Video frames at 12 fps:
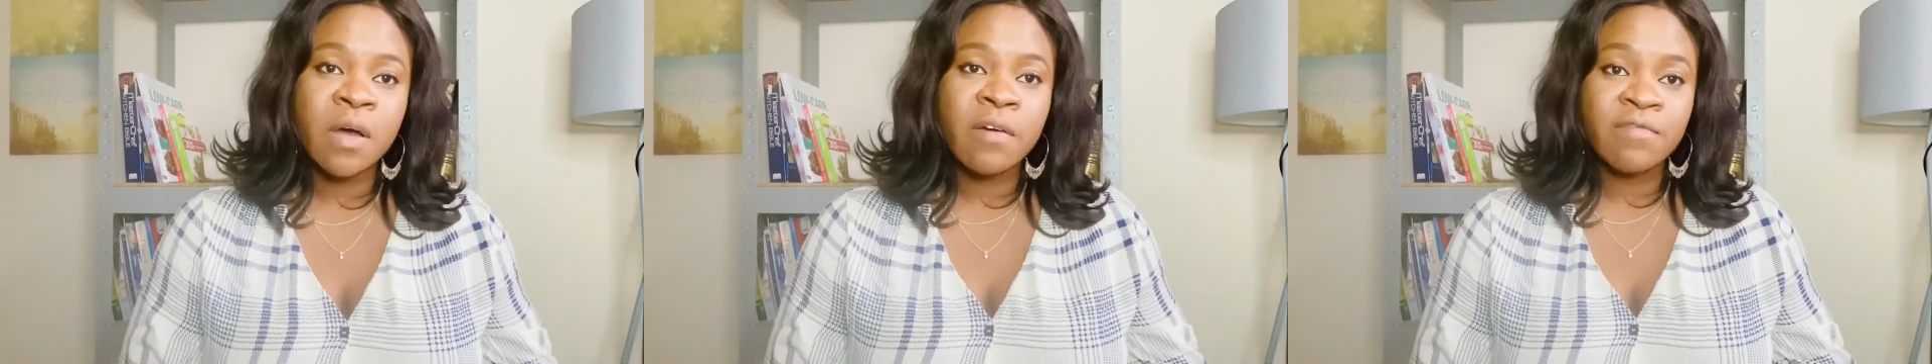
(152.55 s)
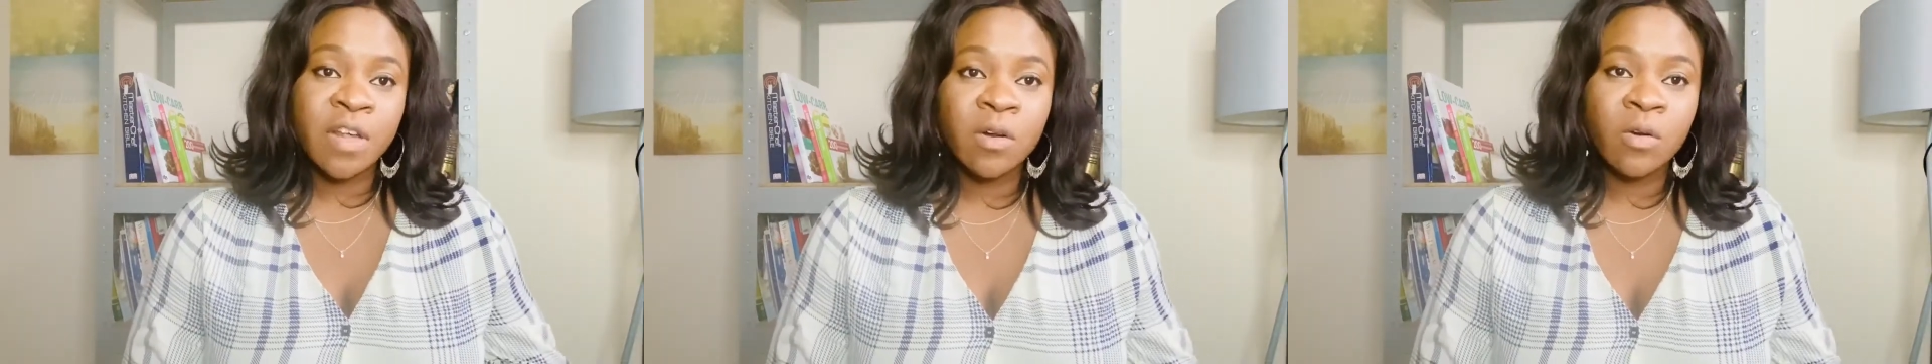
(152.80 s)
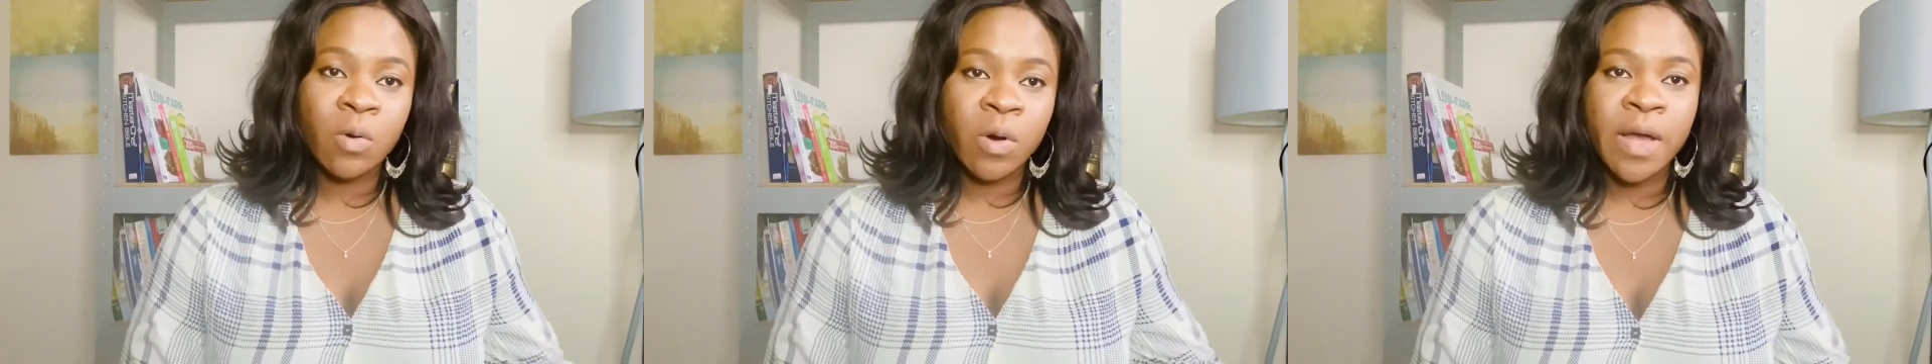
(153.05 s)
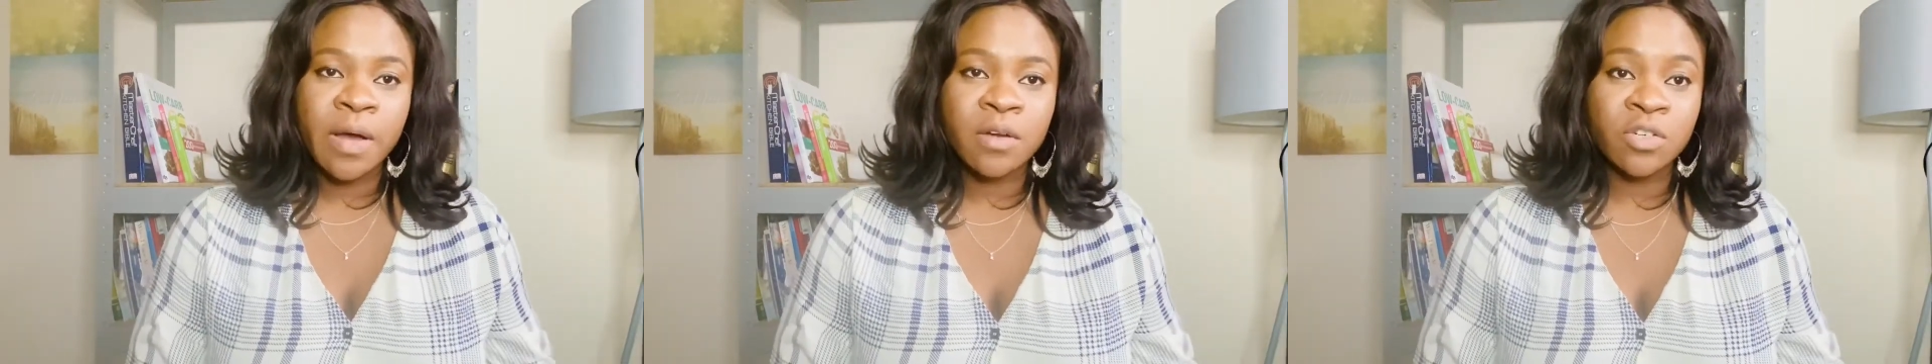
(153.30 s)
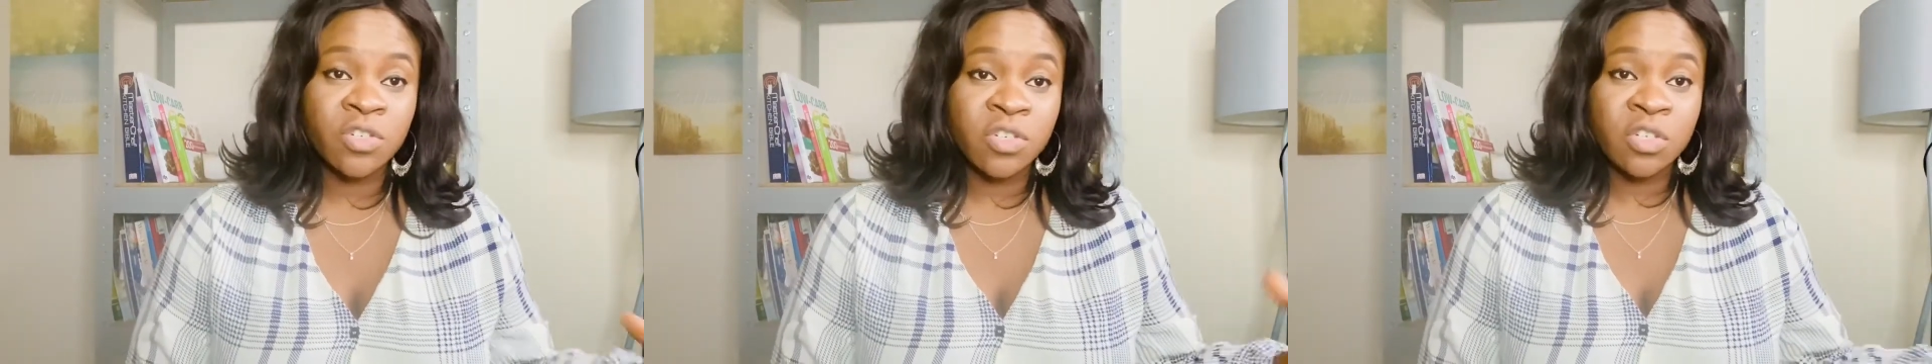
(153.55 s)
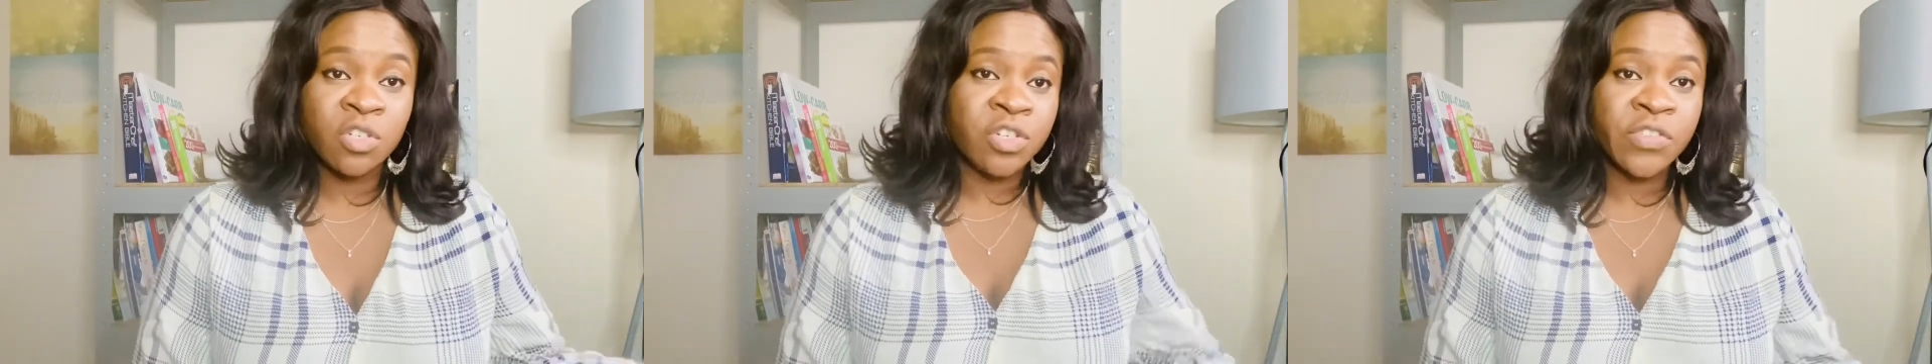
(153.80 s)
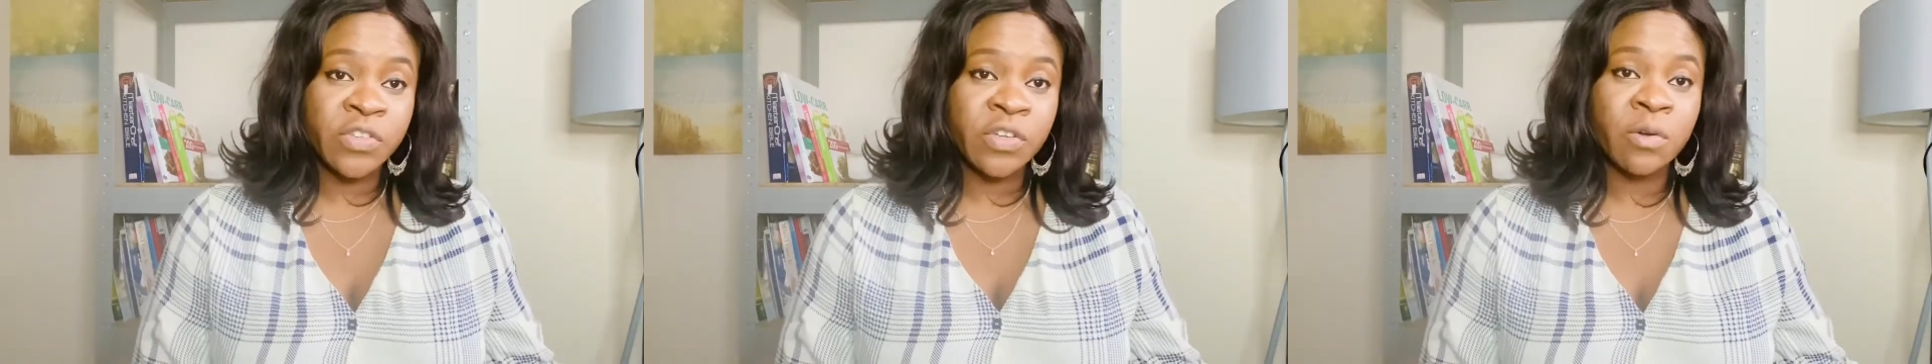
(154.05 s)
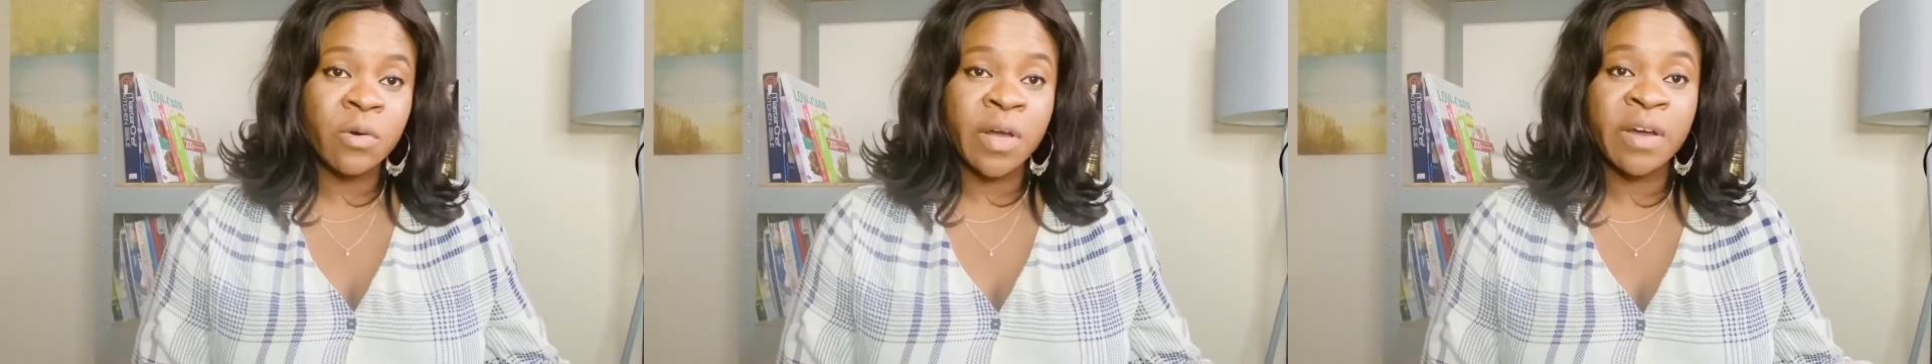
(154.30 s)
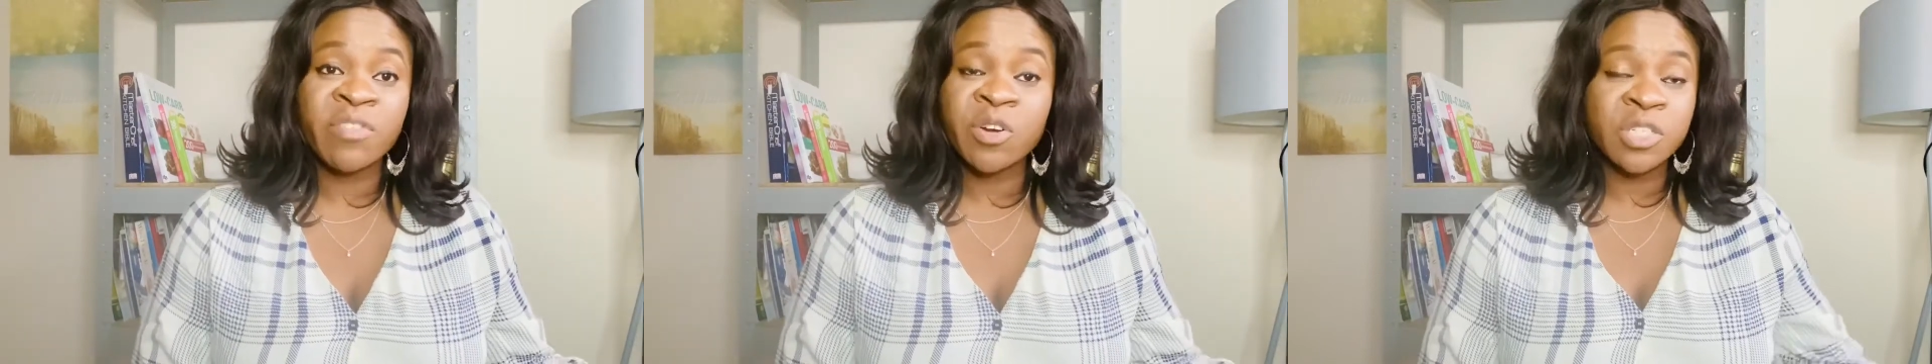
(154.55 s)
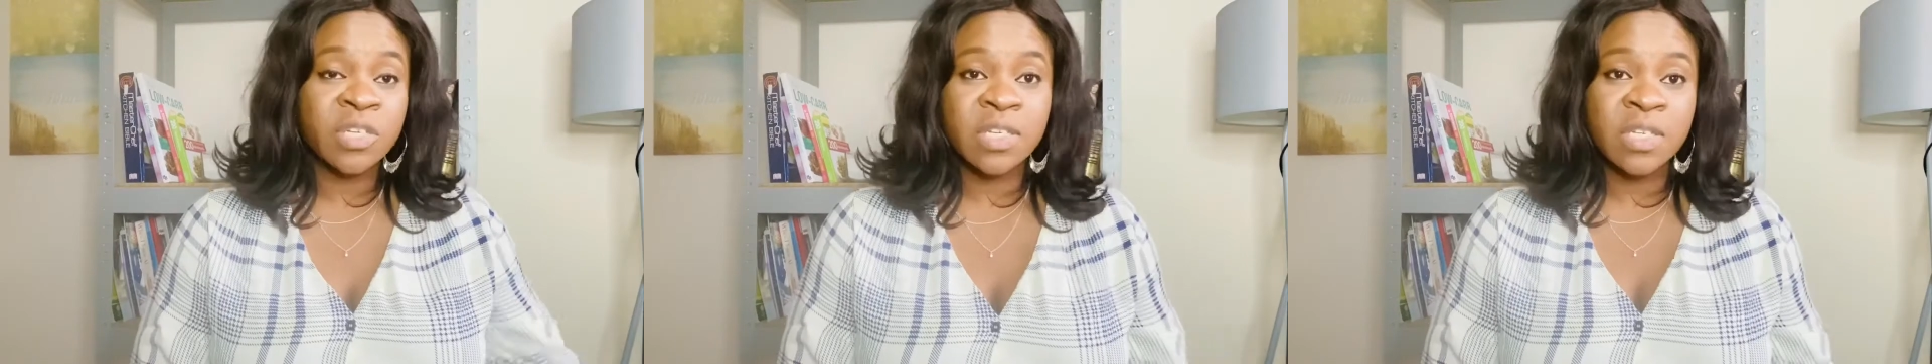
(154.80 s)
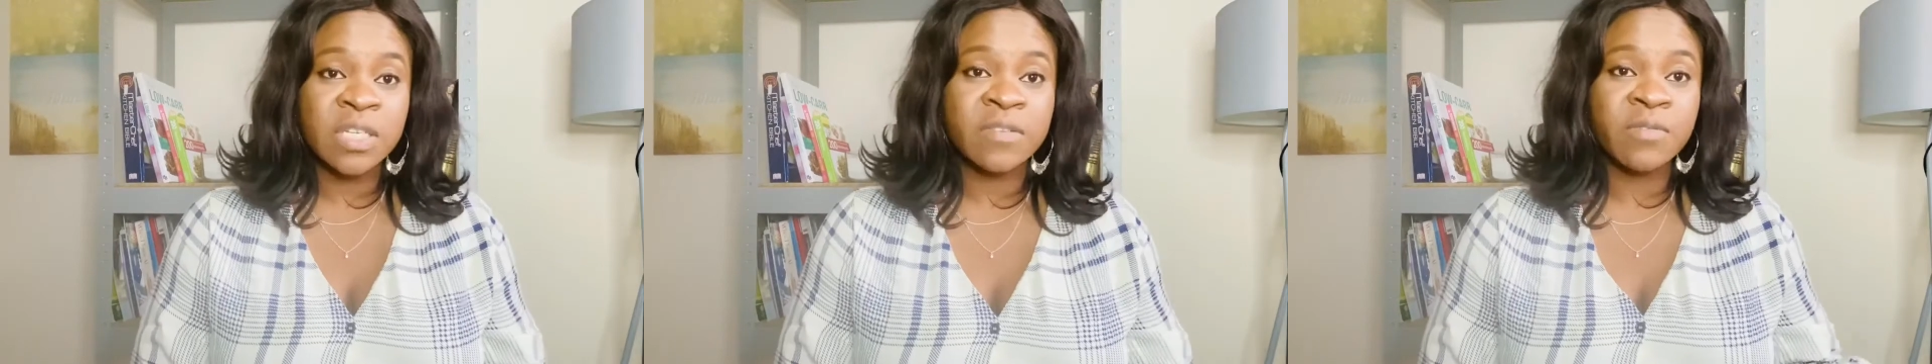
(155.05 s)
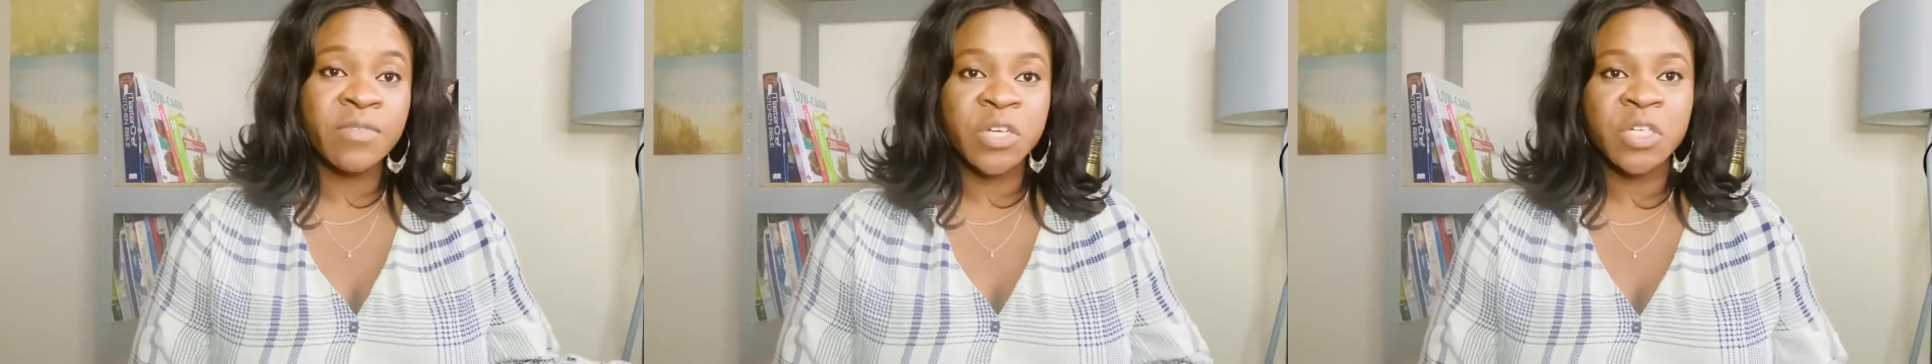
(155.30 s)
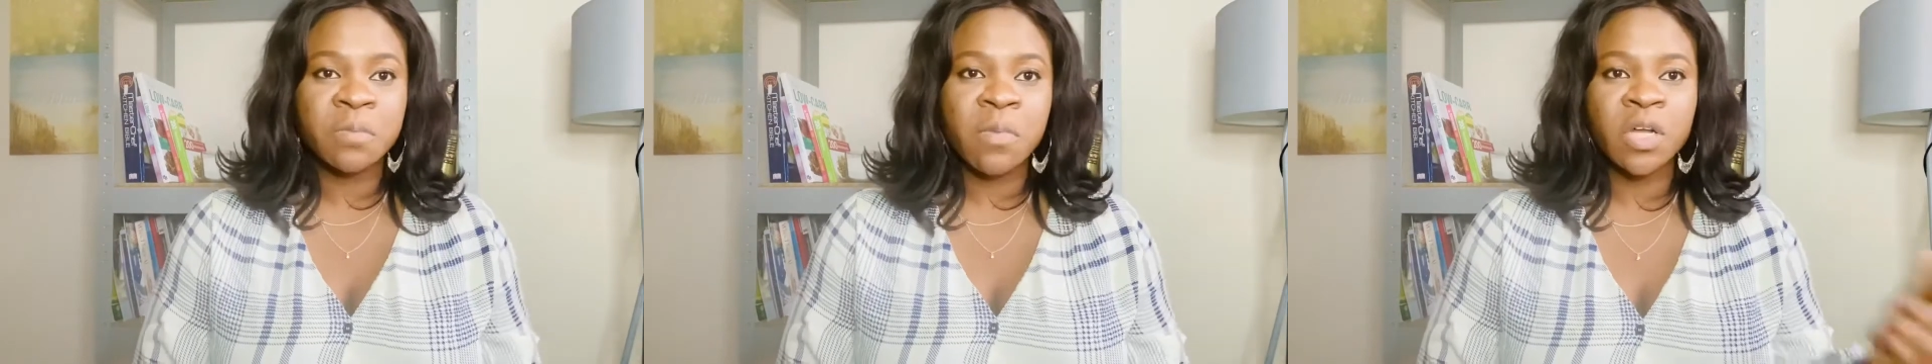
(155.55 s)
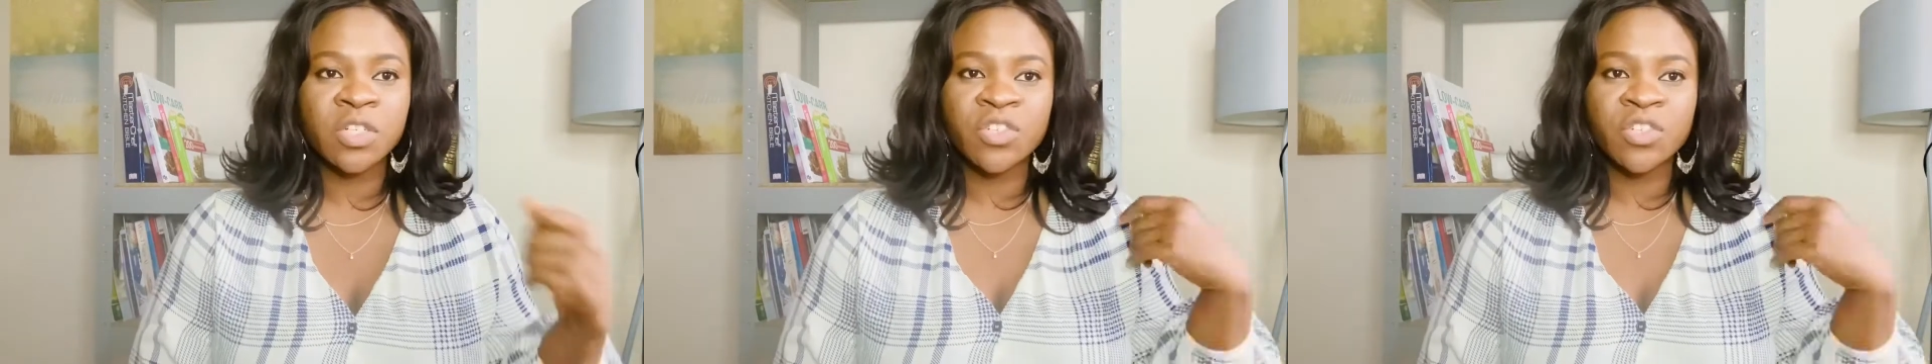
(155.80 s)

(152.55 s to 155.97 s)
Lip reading: fellow lawyer, because she's a DC lawyer, very successful, very smart.